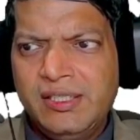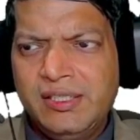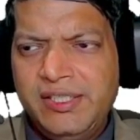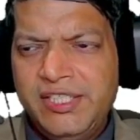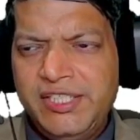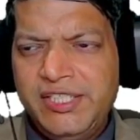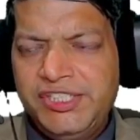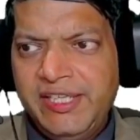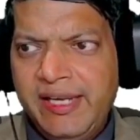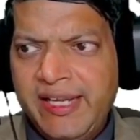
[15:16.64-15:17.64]
The
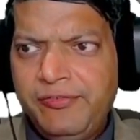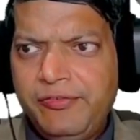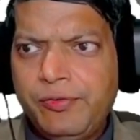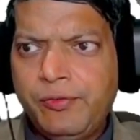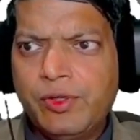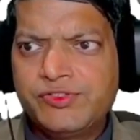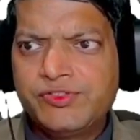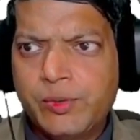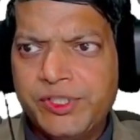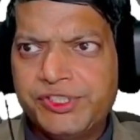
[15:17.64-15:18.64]
region left was
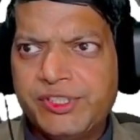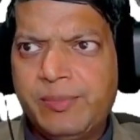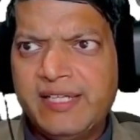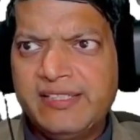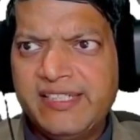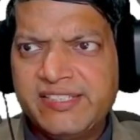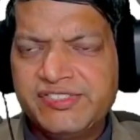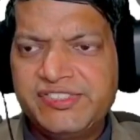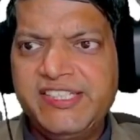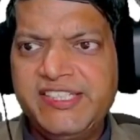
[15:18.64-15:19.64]
the question mark, that
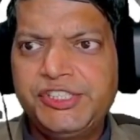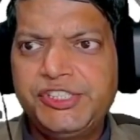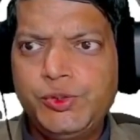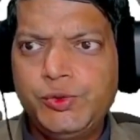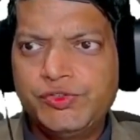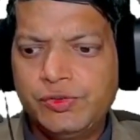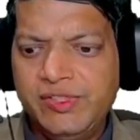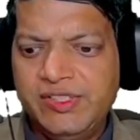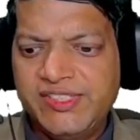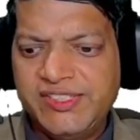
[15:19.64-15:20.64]
is ch2. So
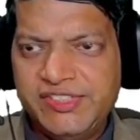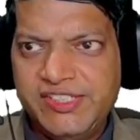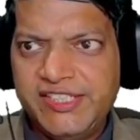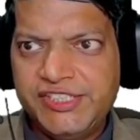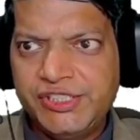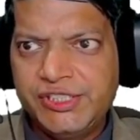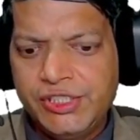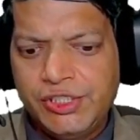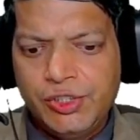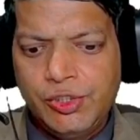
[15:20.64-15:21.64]
we'll say ch2
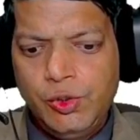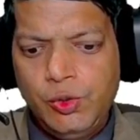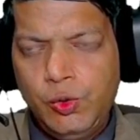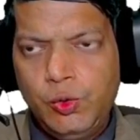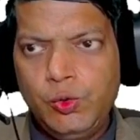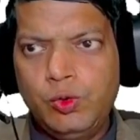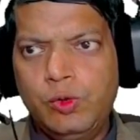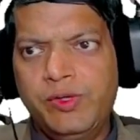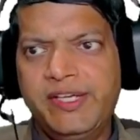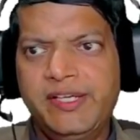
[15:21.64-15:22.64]

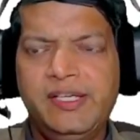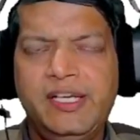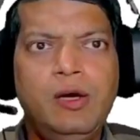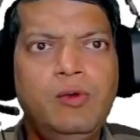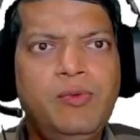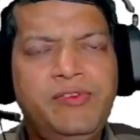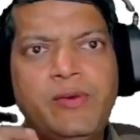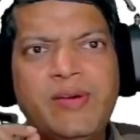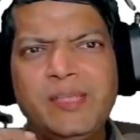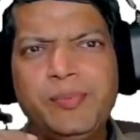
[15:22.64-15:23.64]
over here. Now when
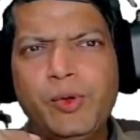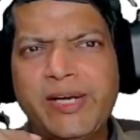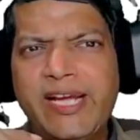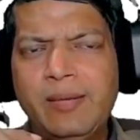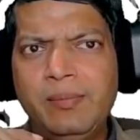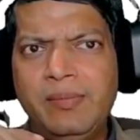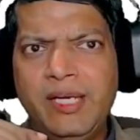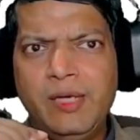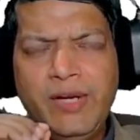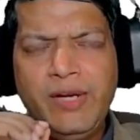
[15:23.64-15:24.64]
we'll run the program,
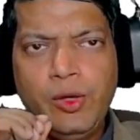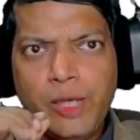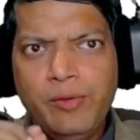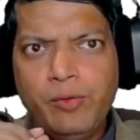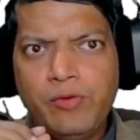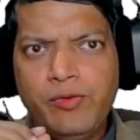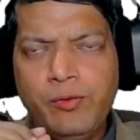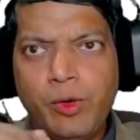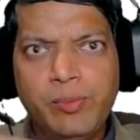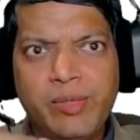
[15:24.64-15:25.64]
it will not be what
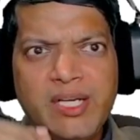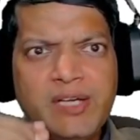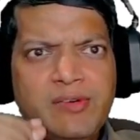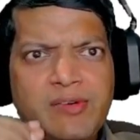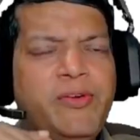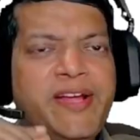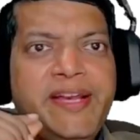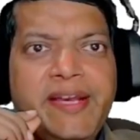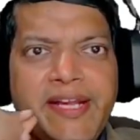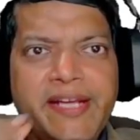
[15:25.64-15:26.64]
we want, but it will be
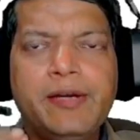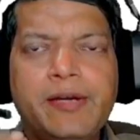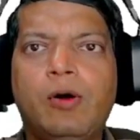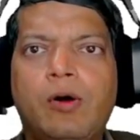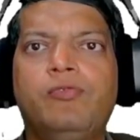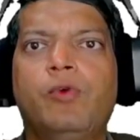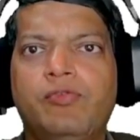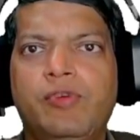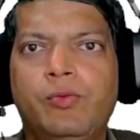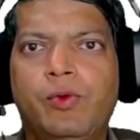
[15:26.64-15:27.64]
very near of
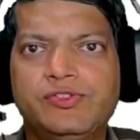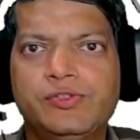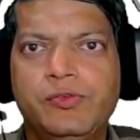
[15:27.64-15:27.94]
what we want.